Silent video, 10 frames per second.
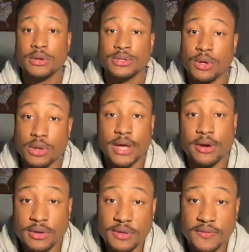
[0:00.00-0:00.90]
So
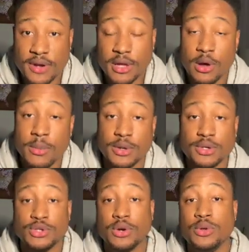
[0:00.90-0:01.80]
later in the video, I'm going to
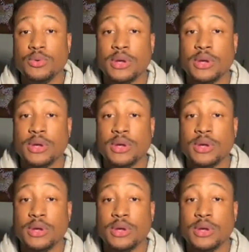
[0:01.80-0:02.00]
show you